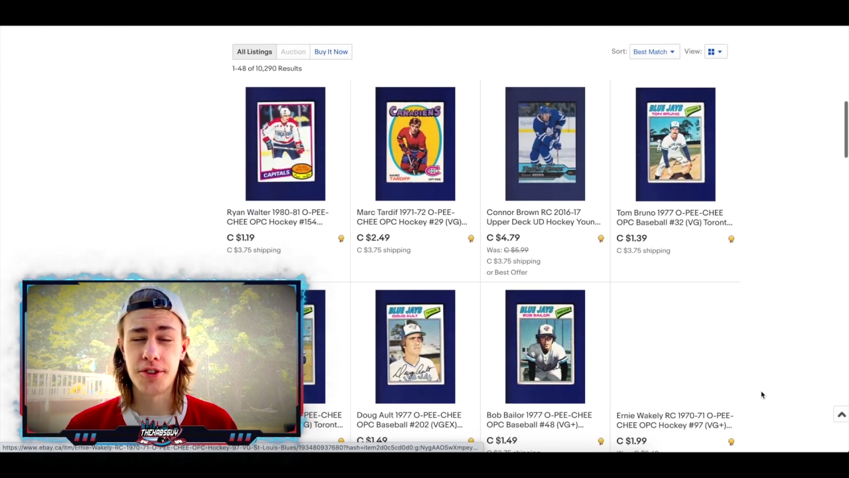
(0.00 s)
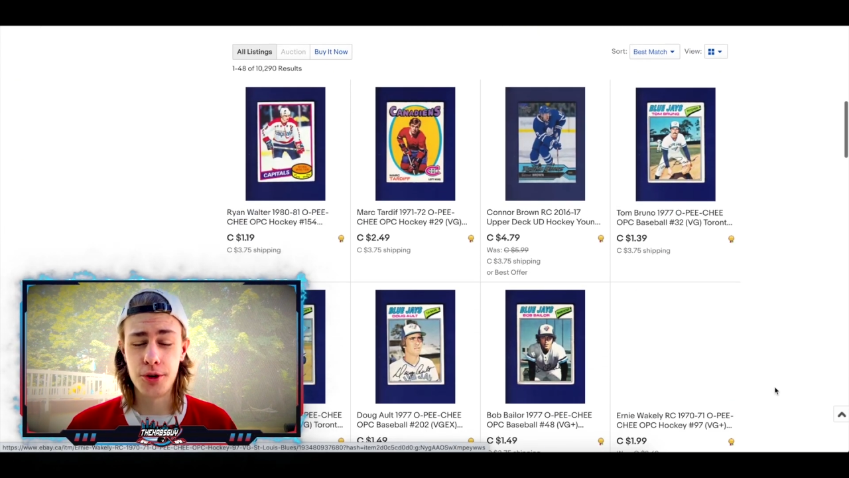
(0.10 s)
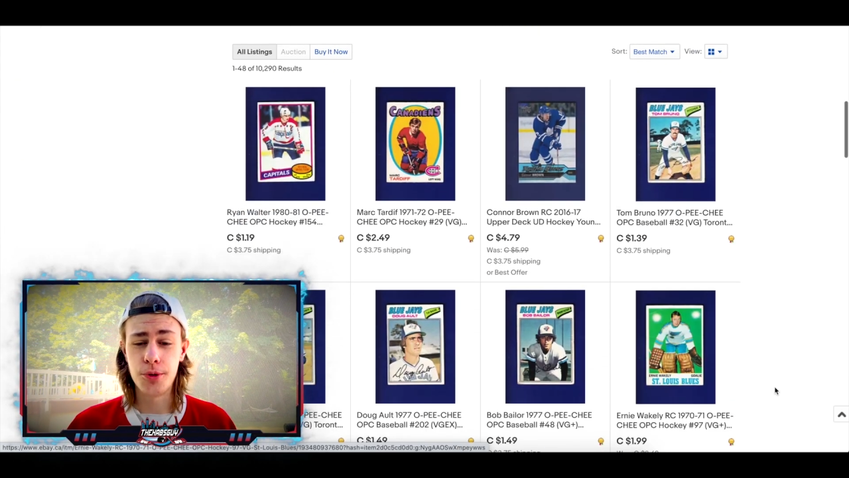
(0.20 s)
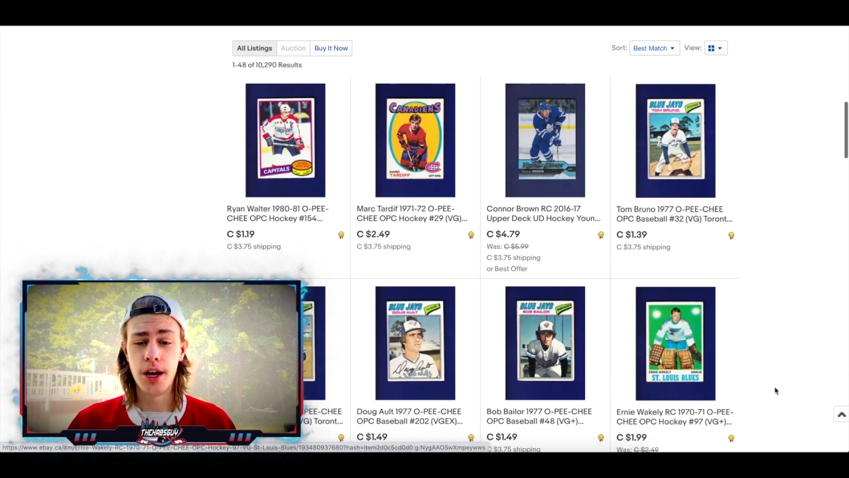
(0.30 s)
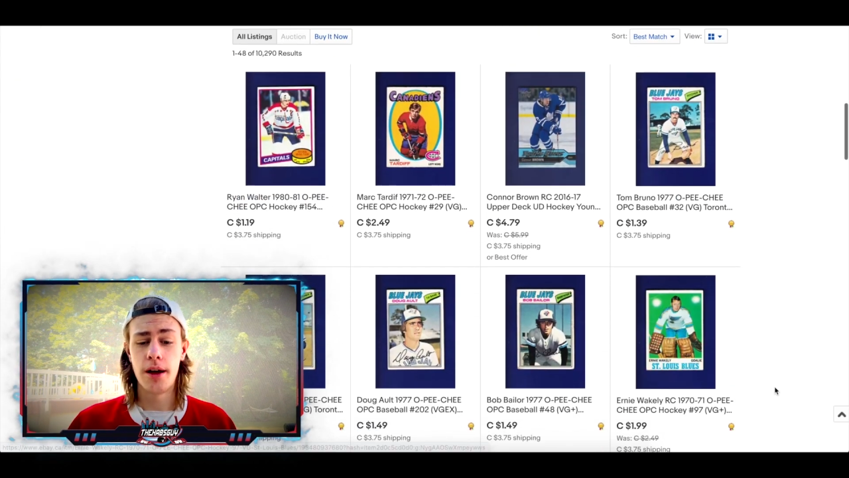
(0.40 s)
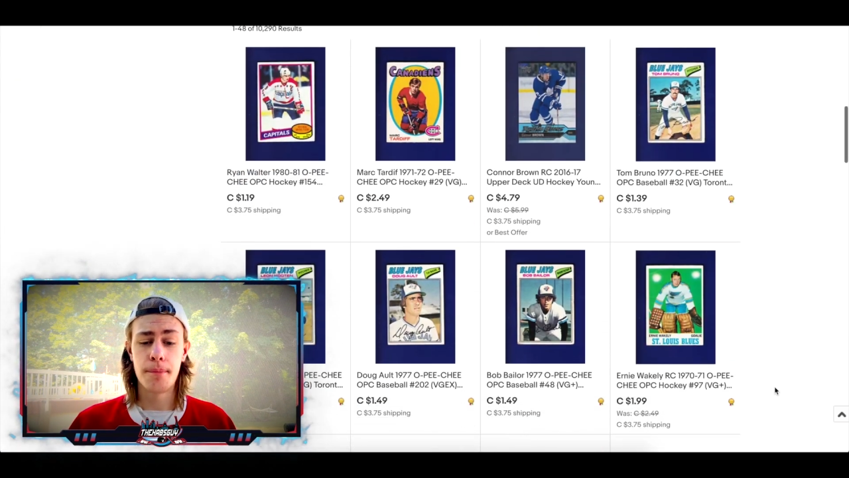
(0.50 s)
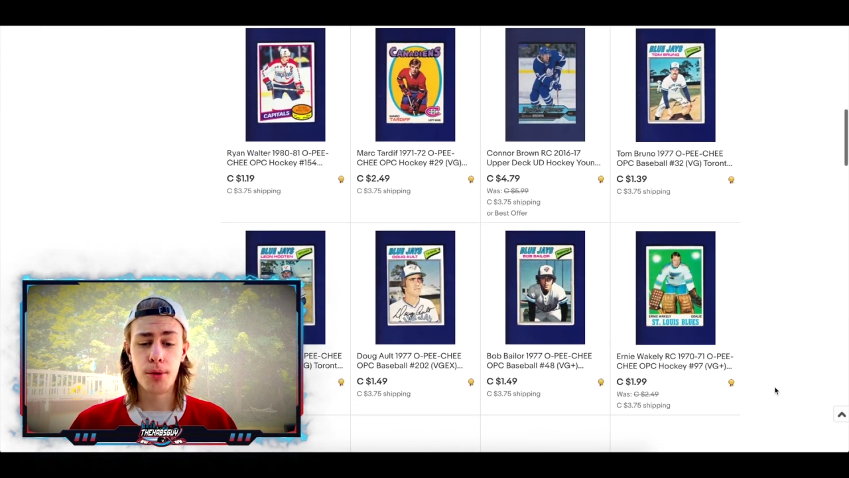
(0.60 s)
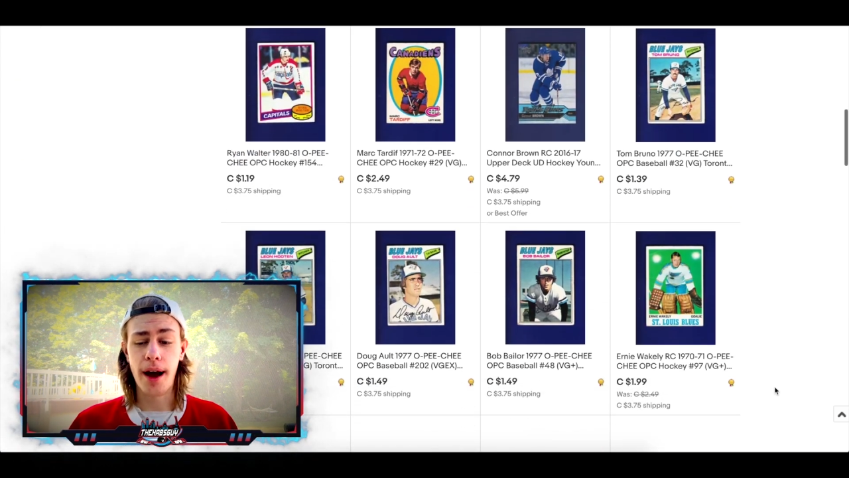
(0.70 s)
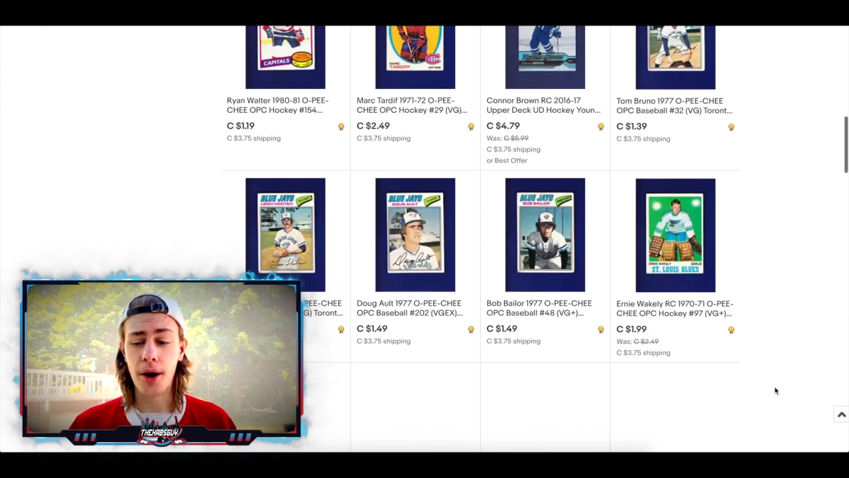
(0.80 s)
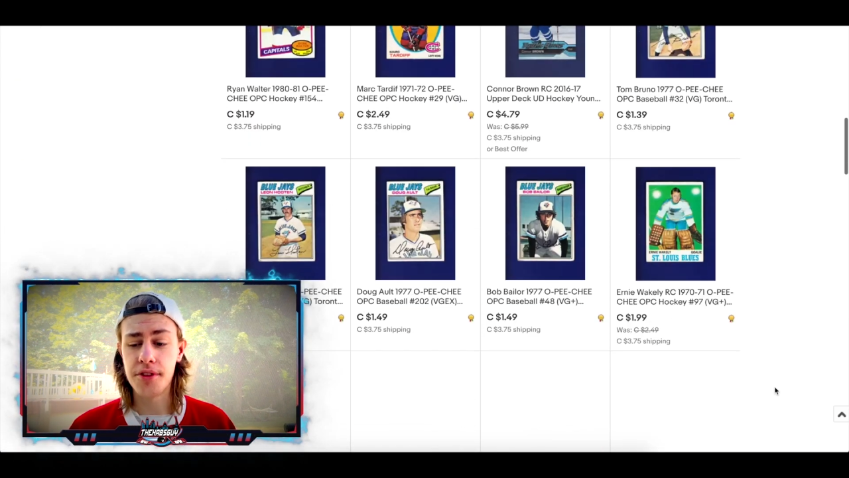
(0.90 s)
to
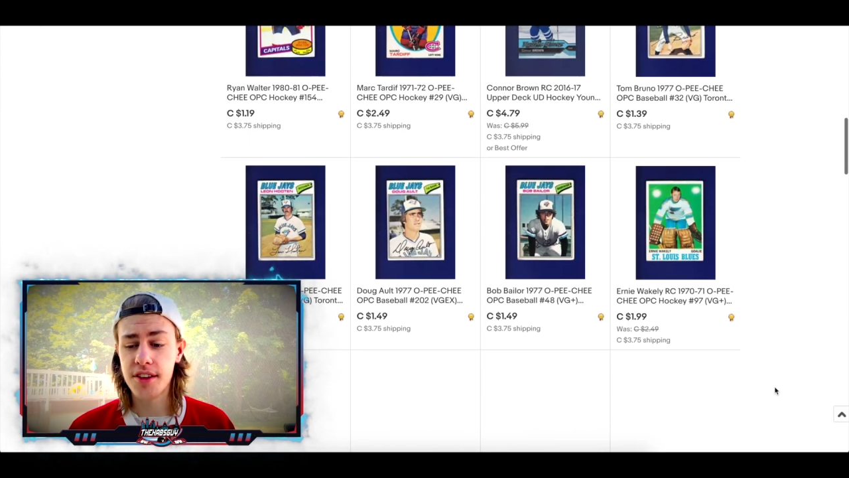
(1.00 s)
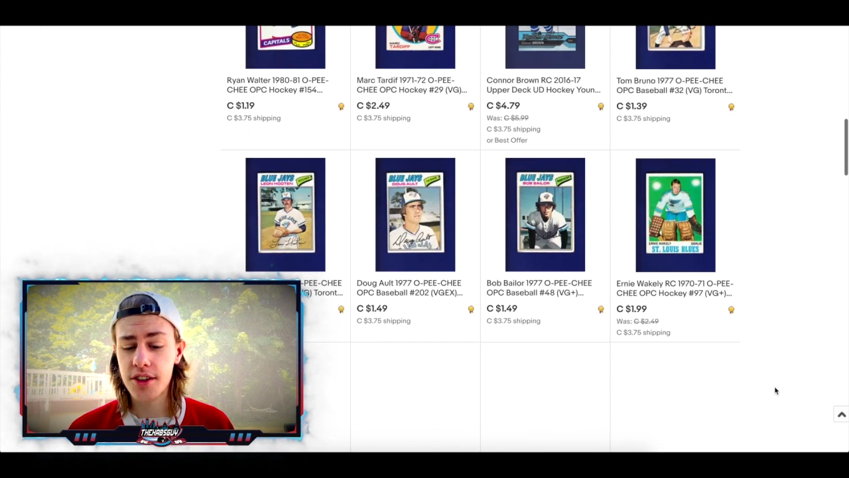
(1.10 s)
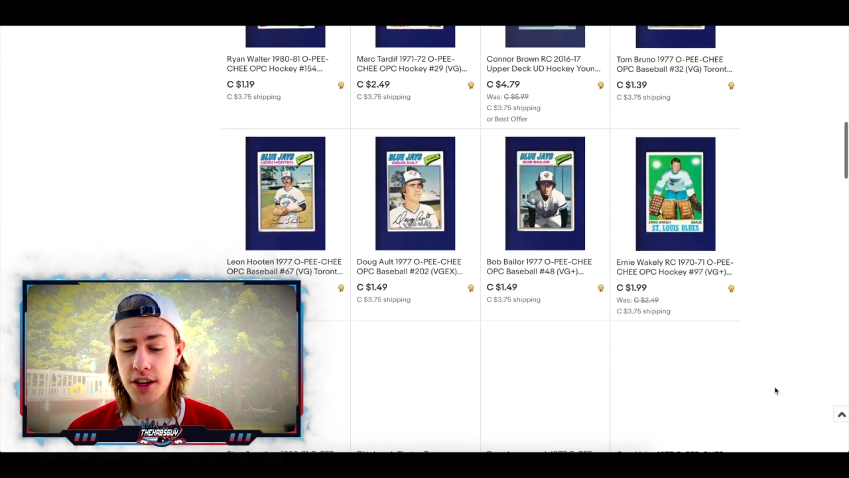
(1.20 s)
browse